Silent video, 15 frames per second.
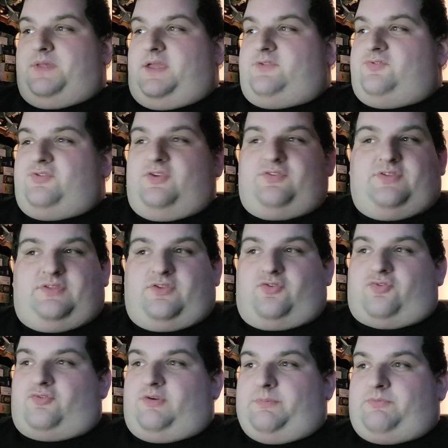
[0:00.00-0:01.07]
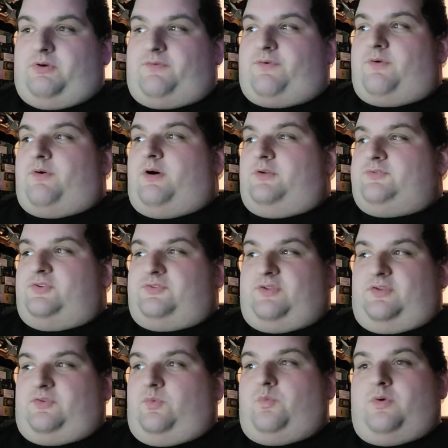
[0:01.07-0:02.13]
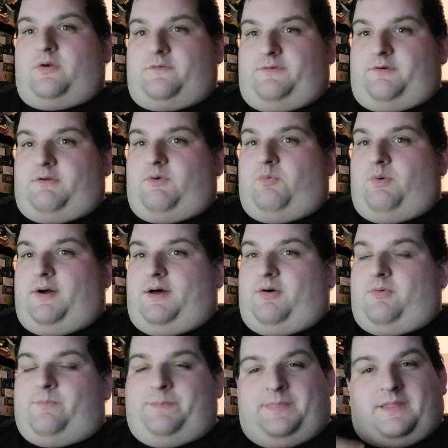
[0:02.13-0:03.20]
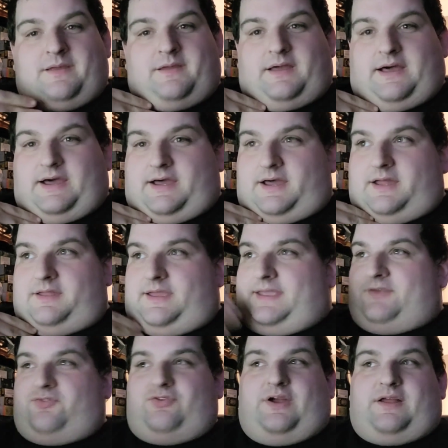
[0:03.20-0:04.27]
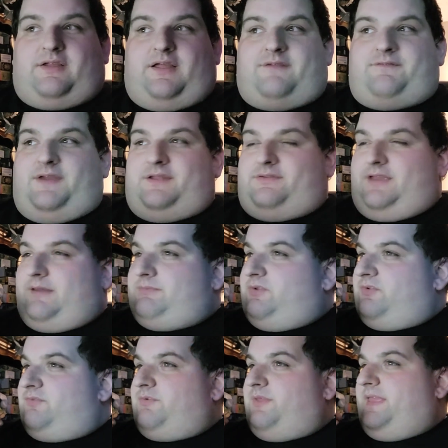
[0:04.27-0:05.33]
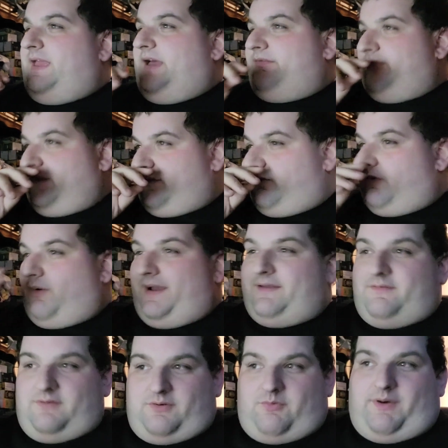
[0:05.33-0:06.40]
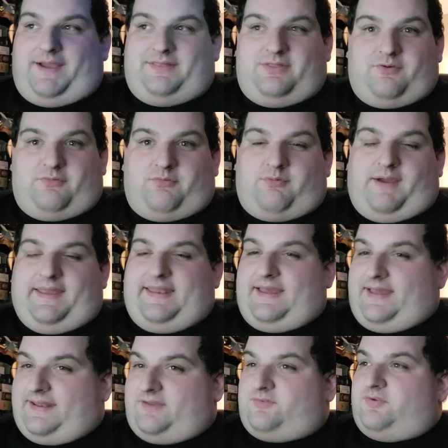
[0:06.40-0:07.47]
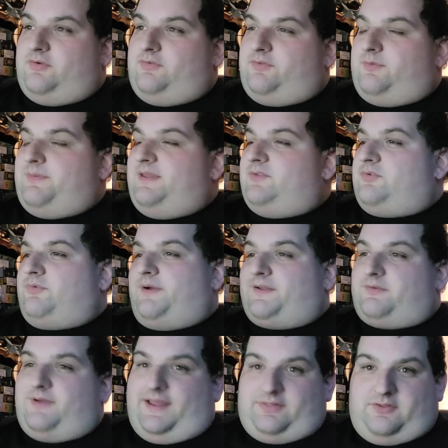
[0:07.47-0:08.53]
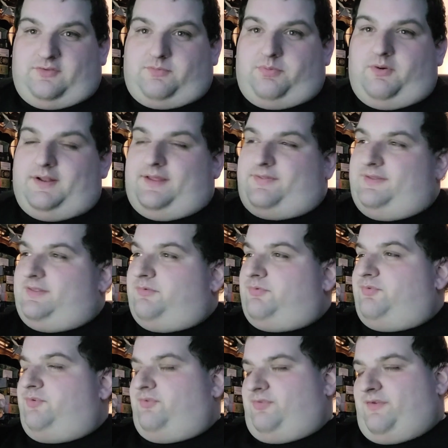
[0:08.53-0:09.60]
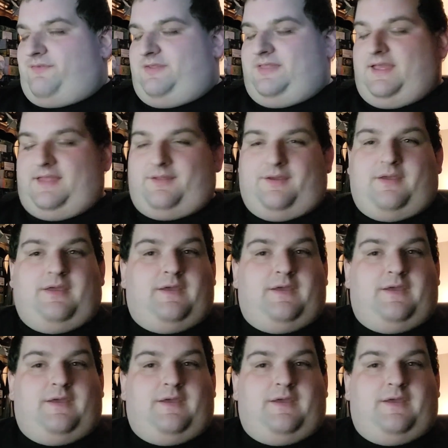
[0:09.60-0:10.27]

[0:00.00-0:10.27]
It's just that the script overall just doesn't work very well. I guess Jean-Claude Van Damme doesn't really have quite the right attitude to be a director at this point. I think this was just something that